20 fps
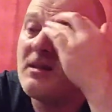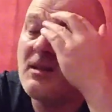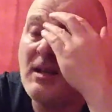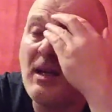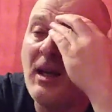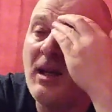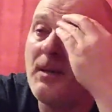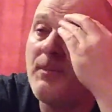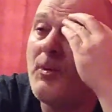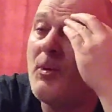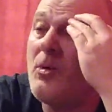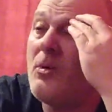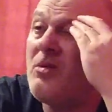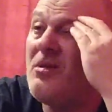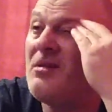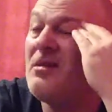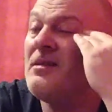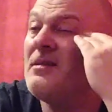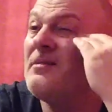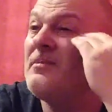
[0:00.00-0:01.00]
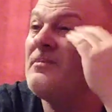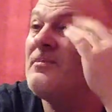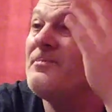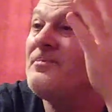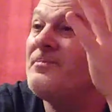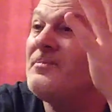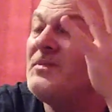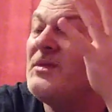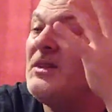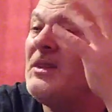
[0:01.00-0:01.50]
gullible.
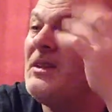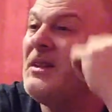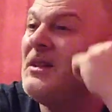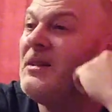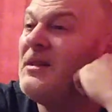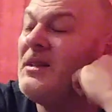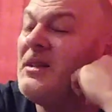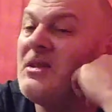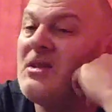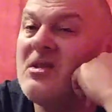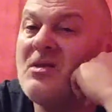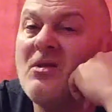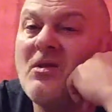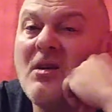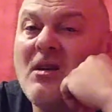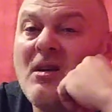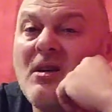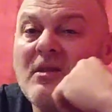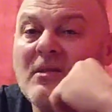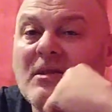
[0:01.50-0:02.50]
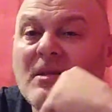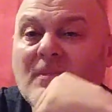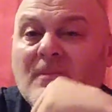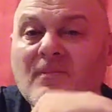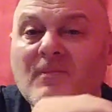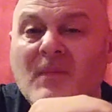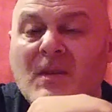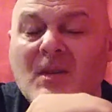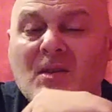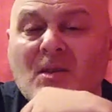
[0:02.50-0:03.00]
You know, it's not hard.
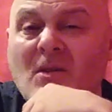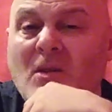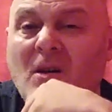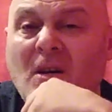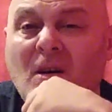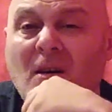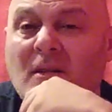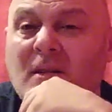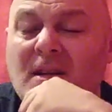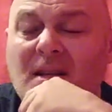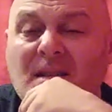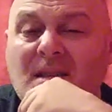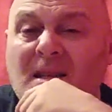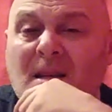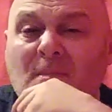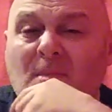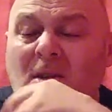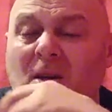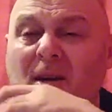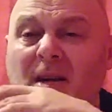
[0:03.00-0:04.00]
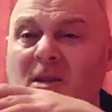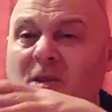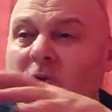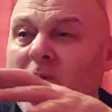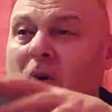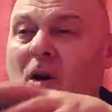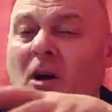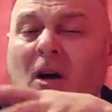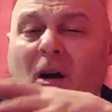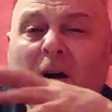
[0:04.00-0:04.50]
It's not hard. It seems like it's
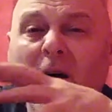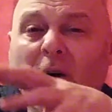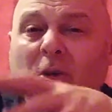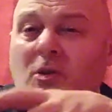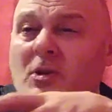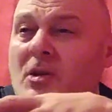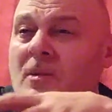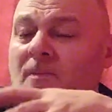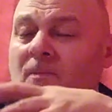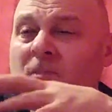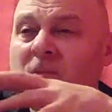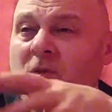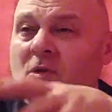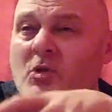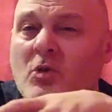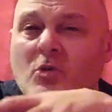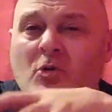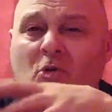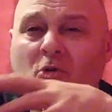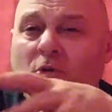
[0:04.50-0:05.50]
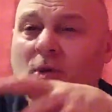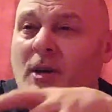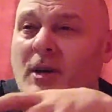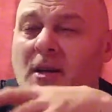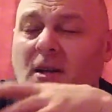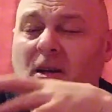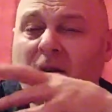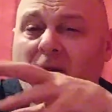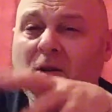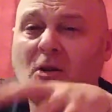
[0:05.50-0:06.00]
not hard to
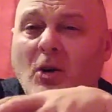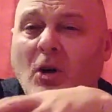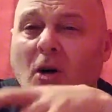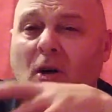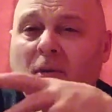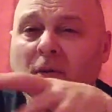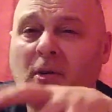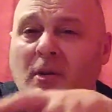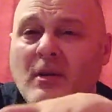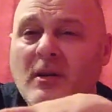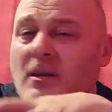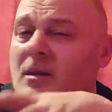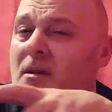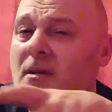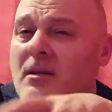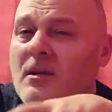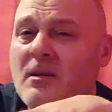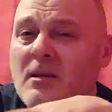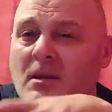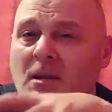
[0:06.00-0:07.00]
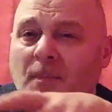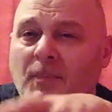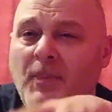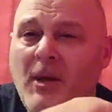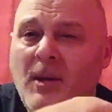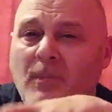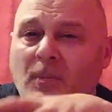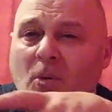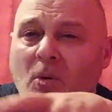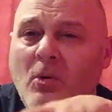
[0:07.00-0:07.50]
trick and con the
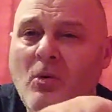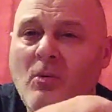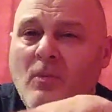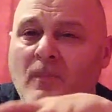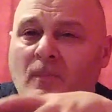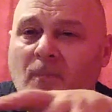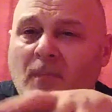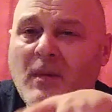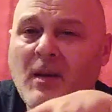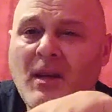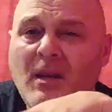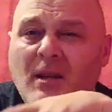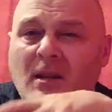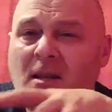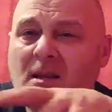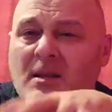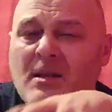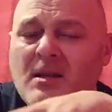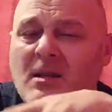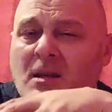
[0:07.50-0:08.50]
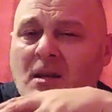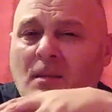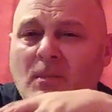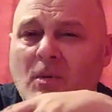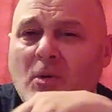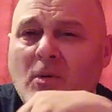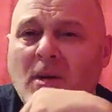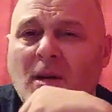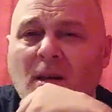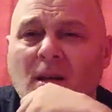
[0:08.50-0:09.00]
people in this
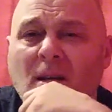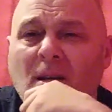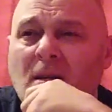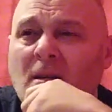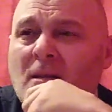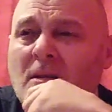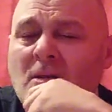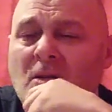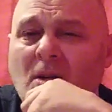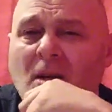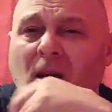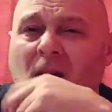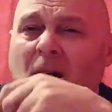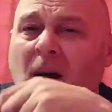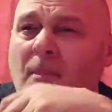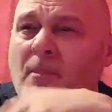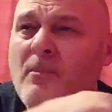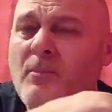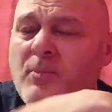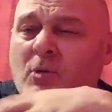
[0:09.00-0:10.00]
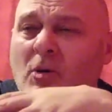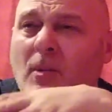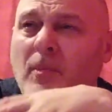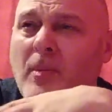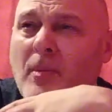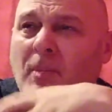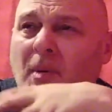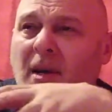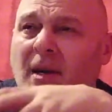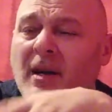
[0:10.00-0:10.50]
community. You know, I'm
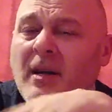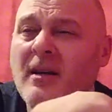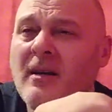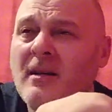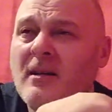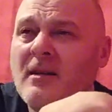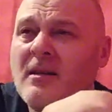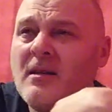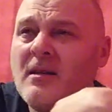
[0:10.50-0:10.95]
probably